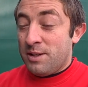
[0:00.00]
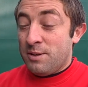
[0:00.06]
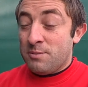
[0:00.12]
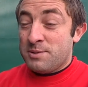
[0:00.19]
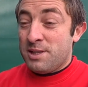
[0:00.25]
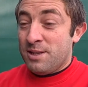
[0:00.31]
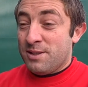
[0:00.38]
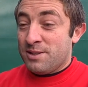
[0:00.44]
Now
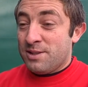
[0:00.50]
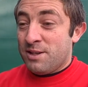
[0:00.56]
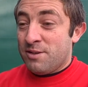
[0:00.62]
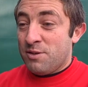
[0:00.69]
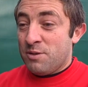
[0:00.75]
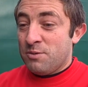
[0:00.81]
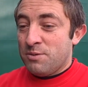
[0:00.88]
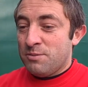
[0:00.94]
I'm still on
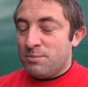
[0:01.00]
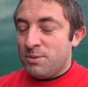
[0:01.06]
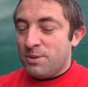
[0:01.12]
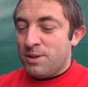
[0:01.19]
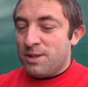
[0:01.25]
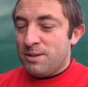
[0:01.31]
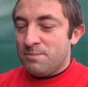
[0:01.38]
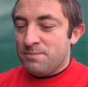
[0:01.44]
zero,
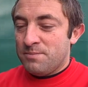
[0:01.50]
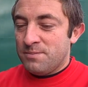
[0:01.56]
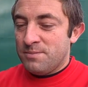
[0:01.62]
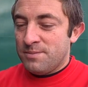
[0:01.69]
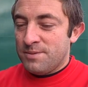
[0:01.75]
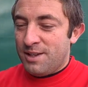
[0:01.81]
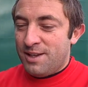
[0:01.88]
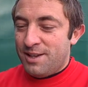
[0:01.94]
but
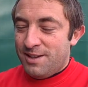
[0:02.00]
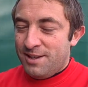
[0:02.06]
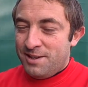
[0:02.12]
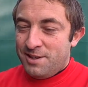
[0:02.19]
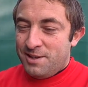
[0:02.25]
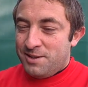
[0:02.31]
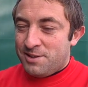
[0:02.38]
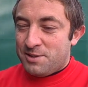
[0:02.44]

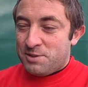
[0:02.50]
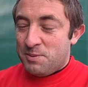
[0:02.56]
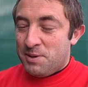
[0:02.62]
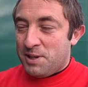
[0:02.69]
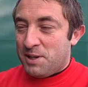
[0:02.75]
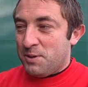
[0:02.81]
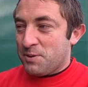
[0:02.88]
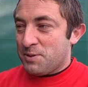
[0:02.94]
it's the
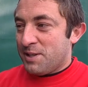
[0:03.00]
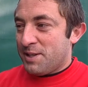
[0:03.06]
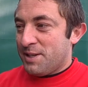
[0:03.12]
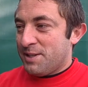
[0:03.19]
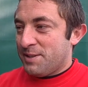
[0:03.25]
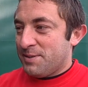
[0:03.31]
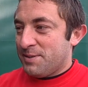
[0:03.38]
way it goes, isn't it?